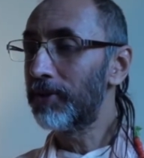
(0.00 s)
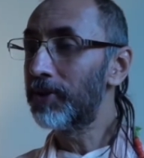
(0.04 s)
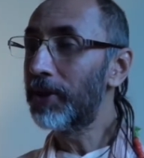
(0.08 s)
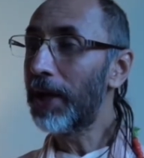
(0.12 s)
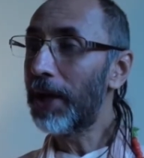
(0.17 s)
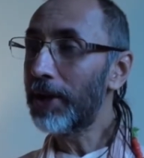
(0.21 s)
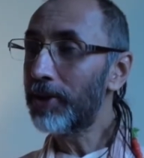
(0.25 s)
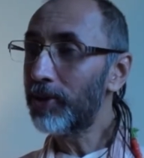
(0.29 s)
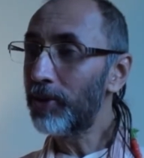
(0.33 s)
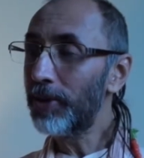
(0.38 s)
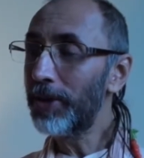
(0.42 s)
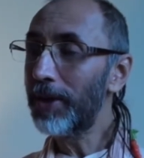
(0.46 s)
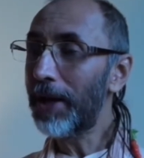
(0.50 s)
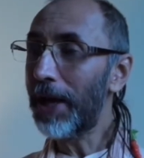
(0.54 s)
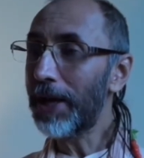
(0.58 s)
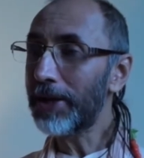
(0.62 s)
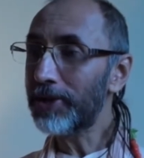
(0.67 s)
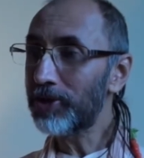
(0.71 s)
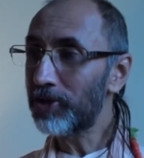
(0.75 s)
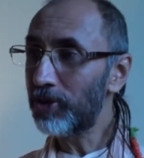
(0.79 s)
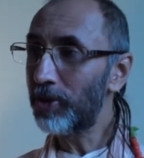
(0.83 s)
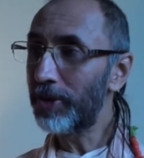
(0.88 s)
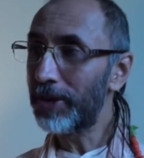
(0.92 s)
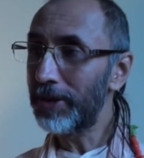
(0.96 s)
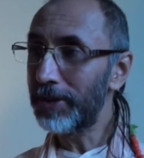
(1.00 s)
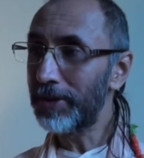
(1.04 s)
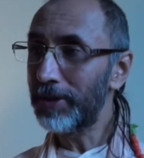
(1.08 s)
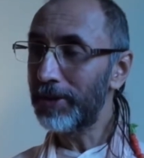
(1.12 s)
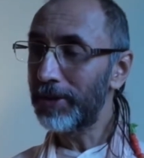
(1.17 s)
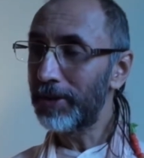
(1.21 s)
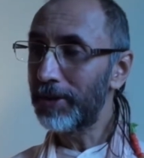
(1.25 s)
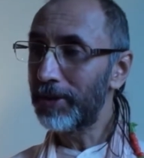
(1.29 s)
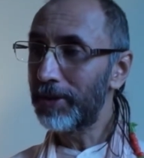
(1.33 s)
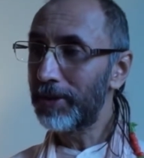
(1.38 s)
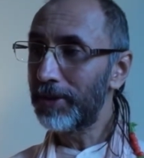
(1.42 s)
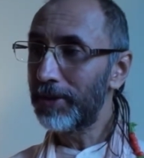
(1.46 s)
that will actually,
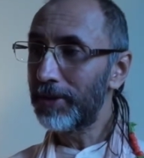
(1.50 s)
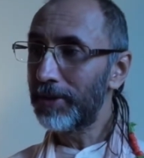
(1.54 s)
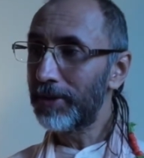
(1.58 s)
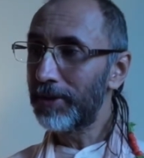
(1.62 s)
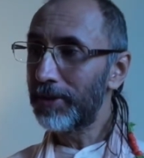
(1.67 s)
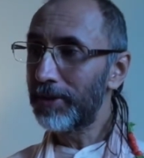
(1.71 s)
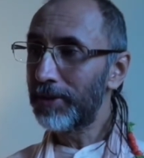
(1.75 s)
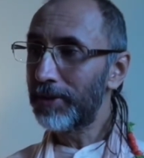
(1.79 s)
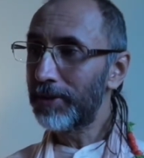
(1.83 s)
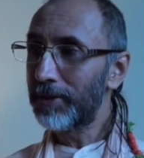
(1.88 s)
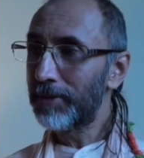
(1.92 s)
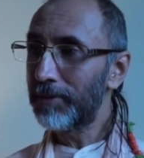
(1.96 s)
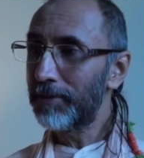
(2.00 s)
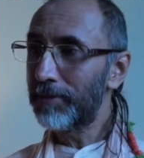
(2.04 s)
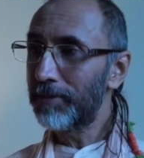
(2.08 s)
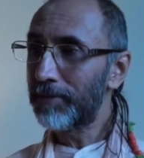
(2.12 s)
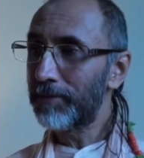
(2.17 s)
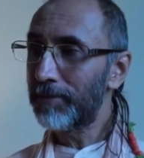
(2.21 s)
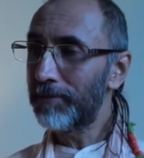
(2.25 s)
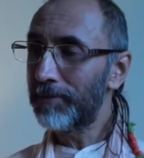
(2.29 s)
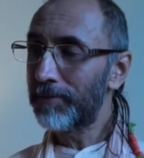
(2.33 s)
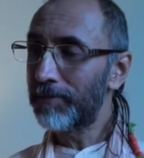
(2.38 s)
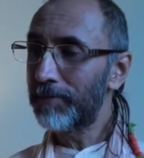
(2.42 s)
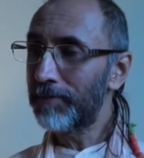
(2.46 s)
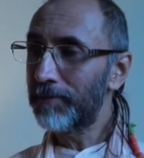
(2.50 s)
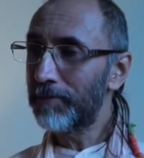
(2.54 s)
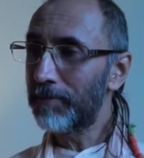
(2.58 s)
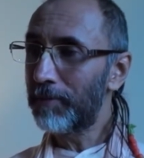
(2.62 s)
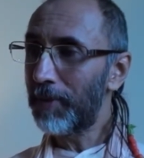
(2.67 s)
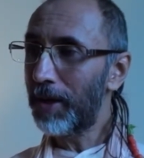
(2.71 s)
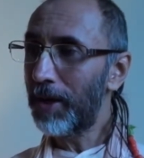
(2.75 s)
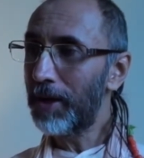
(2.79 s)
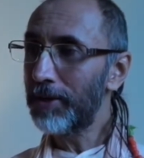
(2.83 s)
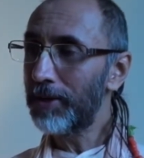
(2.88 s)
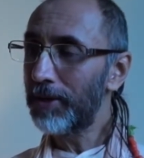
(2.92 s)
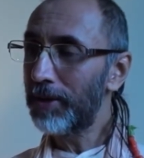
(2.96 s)

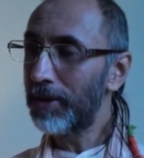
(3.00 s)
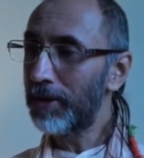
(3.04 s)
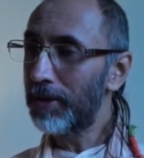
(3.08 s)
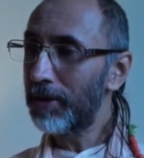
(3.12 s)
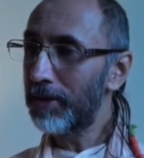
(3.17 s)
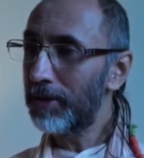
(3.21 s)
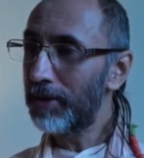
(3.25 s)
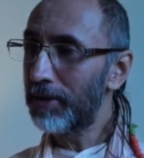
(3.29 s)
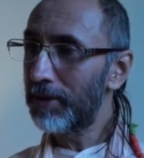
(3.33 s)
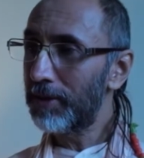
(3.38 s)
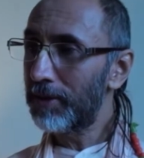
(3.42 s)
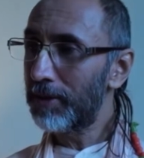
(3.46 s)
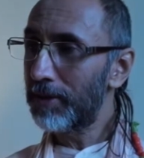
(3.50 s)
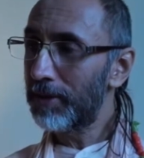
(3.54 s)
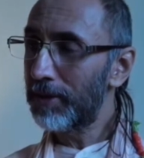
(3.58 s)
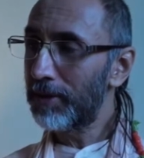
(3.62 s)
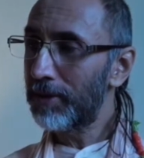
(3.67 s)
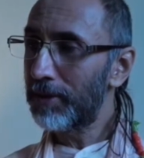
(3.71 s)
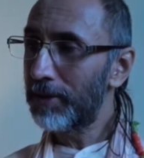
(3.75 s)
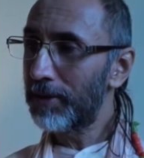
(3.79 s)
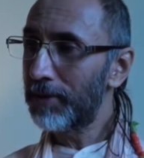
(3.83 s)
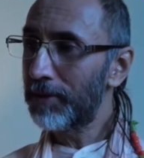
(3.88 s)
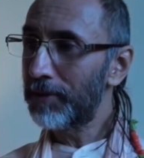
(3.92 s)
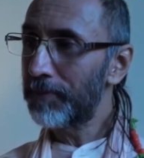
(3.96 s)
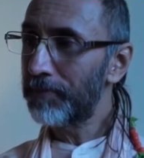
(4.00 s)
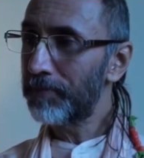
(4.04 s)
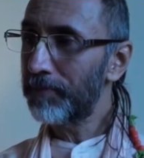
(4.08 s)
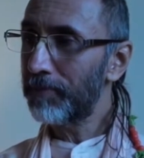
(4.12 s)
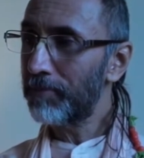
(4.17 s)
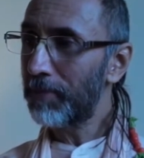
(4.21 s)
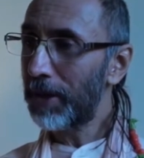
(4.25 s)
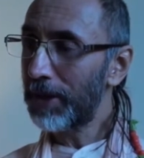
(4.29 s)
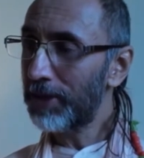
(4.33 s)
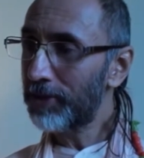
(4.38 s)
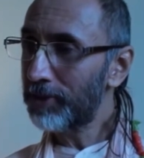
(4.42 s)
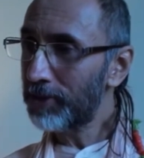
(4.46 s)
my
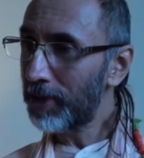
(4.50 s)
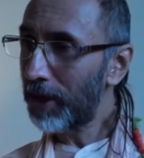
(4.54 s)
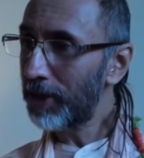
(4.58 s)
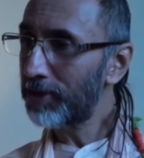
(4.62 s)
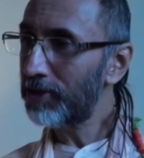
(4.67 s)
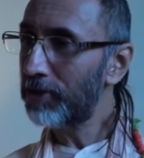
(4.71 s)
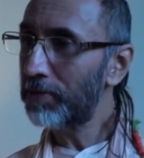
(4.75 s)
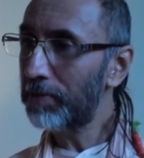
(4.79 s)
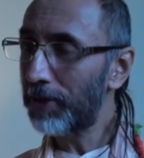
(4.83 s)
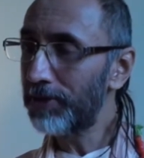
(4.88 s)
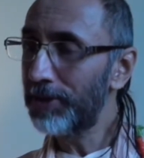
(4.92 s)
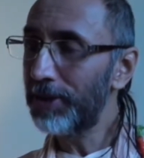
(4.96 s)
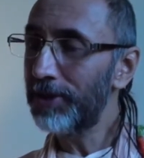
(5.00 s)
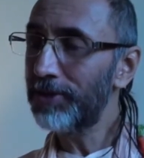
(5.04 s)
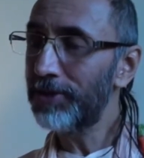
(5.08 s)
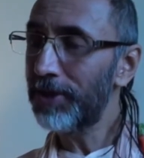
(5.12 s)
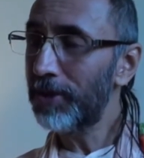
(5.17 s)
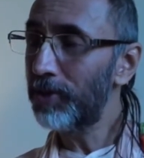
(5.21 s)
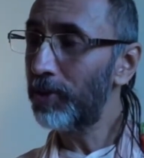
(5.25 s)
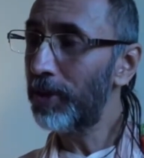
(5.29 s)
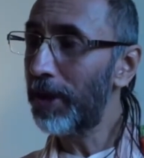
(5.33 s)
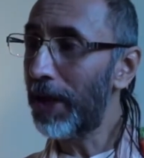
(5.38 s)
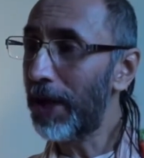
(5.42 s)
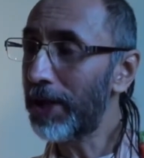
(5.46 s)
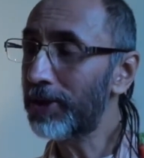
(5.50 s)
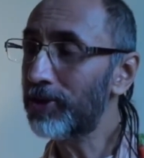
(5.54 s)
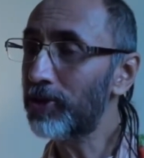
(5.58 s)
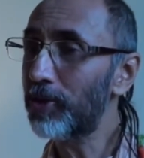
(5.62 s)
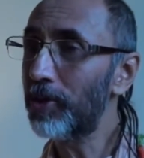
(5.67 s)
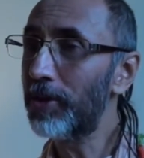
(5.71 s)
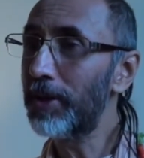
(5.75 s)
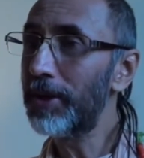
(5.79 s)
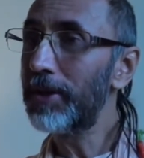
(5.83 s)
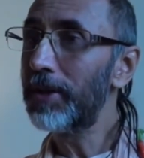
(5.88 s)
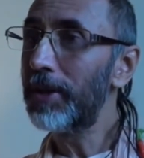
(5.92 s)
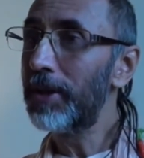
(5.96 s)
such position will
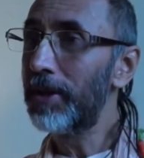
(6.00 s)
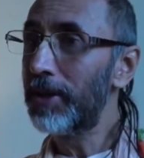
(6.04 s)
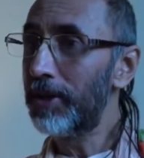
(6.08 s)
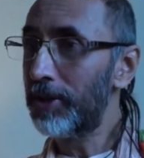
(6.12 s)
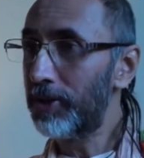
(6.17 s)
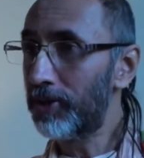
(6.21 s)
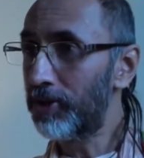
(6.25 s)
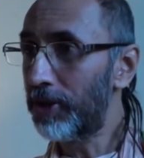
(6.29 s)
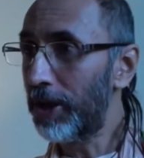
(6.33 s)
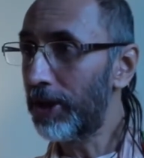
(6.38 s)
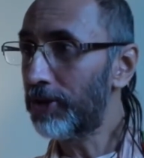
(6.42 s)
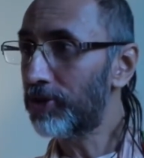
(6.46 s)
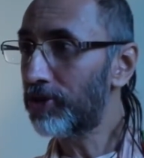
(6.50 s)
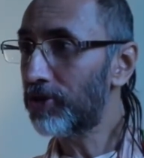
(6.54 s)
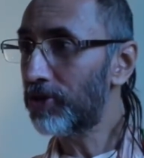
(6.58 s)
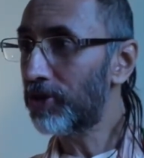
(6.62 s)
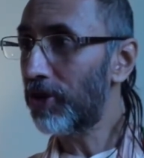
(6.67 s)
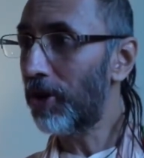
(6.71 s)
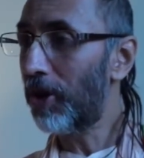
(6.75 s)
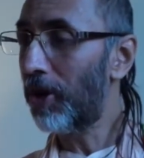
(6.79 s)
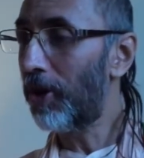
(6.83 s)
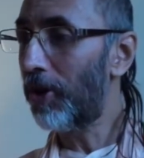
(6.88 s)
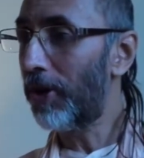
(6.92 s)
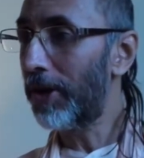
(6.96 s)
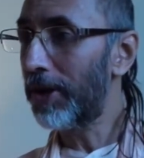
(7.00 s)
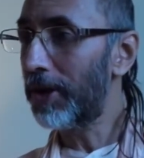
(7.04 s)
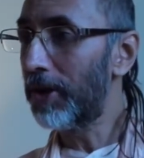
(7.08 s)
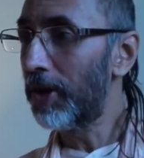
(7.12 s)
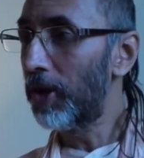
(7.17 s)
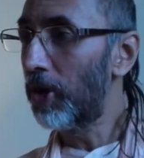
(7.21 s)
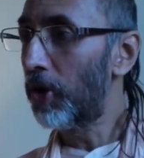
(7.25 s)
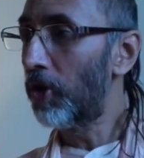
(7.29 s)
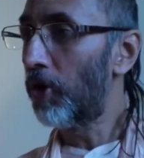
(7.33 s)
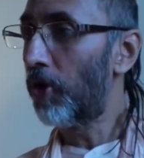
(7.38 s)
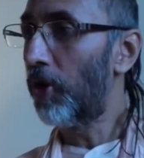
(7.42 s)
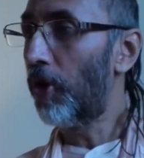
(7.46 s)
actually destroy
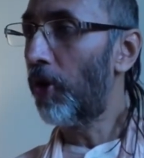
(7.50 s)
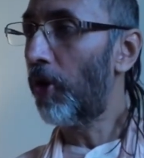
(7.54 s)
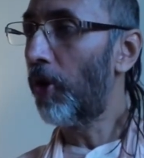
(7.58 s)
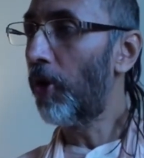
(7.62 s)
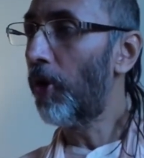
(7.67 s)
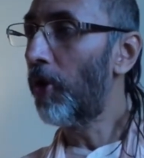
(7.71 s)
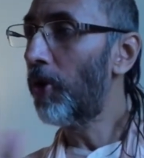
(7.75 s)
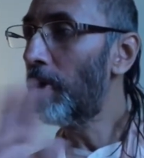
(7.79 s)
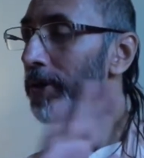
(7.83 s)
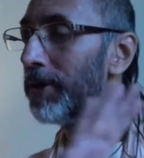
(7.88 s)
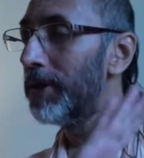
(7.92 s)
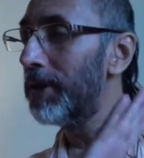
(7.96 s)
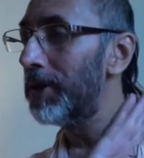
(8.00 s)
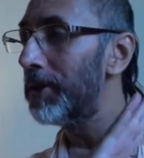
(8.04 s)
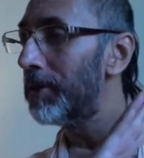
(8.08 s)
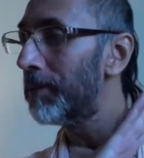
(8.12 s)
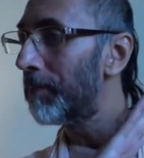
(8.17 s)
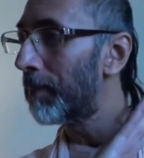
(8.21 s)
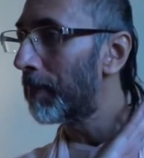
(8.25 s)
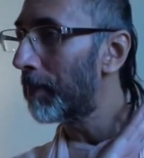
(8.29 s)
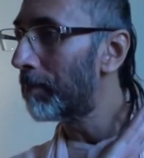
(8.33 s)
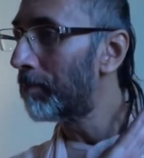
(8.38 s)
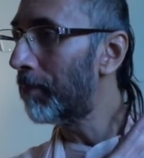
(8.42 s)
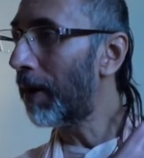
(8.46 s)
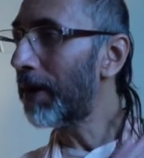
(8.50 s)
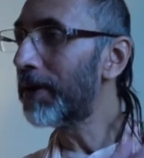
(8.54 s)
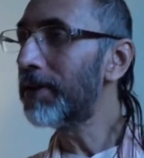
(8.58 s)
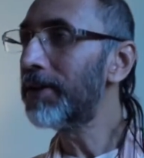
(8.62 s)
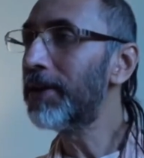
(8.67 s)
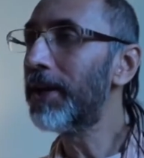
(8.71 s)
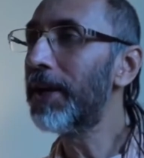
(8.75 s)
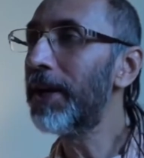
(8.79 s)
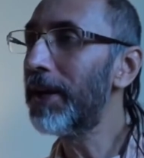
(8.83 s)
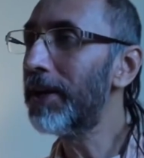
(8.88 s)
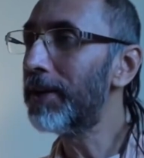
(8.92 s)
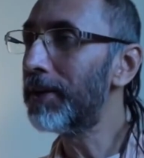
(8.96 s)
all the
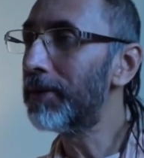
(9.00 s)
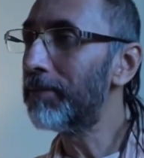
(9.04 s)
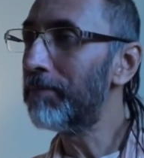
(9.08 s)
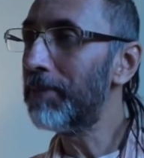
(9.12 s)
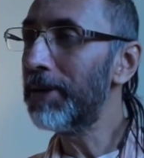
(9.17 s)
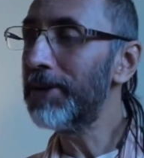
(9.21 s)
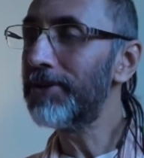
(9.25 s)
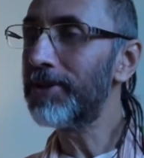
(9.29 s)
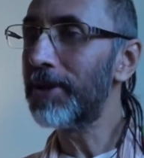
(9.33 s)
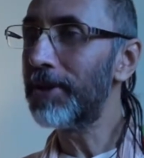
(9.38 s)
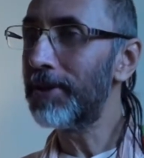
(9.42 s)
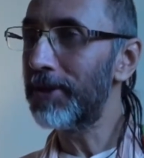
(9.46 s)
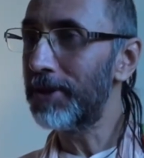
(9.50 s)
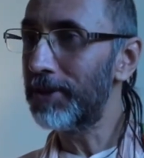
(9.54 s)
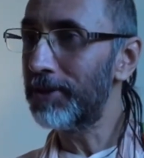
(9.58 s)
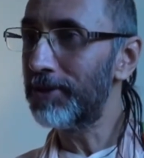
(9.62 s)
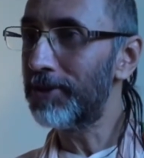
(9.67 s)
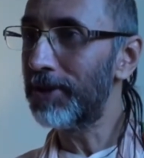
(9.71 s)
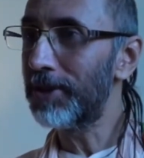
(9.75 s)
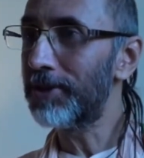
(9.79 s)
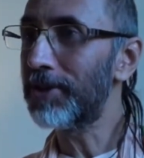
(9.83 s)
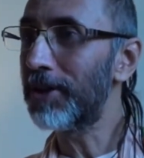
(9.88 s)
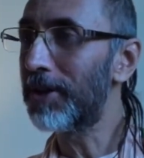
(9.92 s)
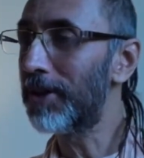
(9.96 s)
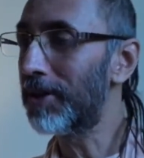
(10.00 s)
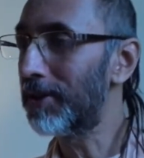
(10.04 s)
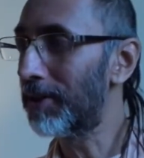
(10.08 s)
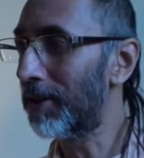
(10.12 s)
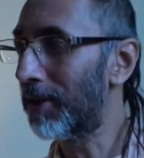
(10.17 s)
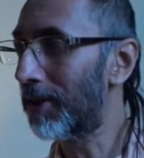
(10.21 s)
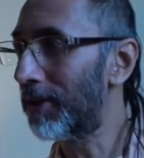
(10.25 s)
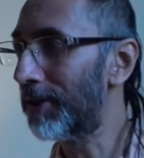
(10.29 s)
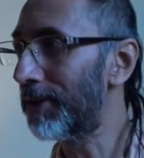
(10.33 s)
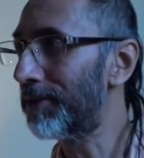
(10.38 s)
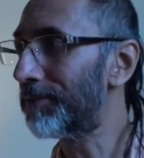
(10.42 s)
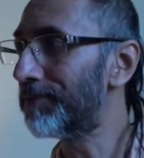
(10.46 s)
mundane miseries
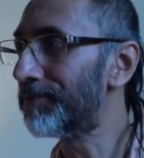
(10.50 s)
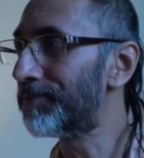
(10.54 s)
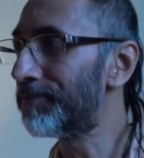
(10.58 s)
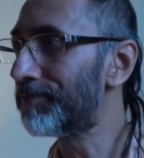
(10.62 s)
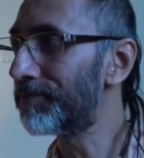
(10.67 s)
eternally.